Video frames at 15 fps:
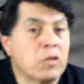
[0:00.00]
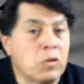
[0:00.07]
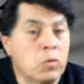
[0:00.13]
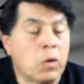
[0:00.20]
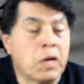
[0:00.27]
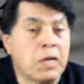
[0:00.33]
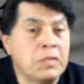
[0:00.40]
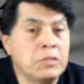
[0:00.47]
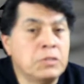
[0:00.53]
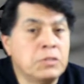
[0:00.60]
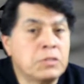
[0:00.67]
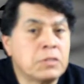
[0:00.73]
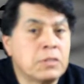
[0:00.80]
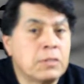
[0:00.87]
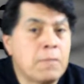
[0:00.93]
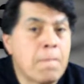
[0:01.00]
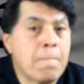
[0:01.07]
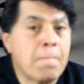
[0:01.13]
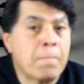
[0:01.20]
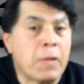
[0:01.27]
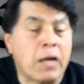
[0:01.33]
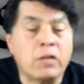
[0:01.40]
You know what I used?
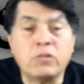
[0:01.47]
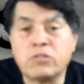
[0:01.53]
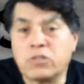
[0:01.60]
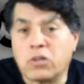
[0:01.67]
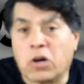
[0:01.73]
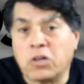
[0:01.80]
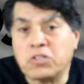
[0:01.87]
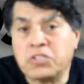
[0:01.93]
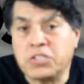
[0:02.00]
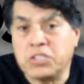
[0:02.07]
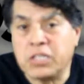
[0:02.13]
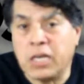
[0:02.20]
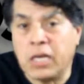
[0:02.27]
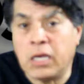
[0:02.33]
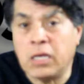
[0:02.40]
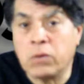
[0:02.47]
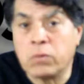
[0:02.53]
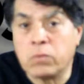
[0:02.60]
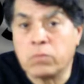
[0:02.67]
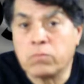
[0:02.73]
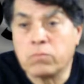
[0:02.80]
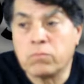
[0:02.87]
I used an RCA
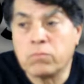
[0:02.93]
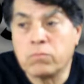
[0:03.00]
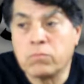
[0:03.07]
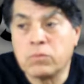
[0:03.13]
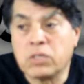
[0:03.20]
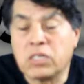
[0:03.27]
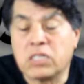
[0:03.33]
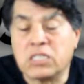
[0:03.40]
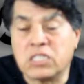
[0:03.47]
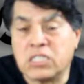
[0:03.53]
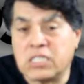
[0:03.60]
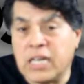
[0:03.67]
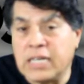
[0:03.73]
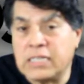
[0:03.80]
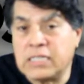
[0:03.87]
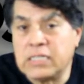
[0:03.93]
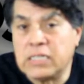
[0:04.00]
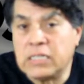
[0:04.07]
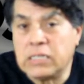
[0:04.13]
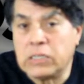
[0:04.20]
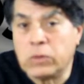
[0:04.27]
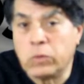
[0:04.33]
cassette
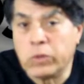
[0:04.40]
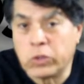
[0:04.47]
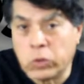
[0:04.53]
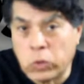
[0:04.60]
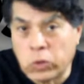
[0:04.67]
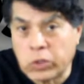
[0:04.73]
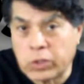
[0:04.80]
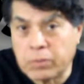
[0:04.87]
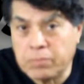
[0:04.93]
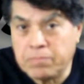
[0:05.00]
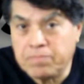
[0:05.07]
recorder.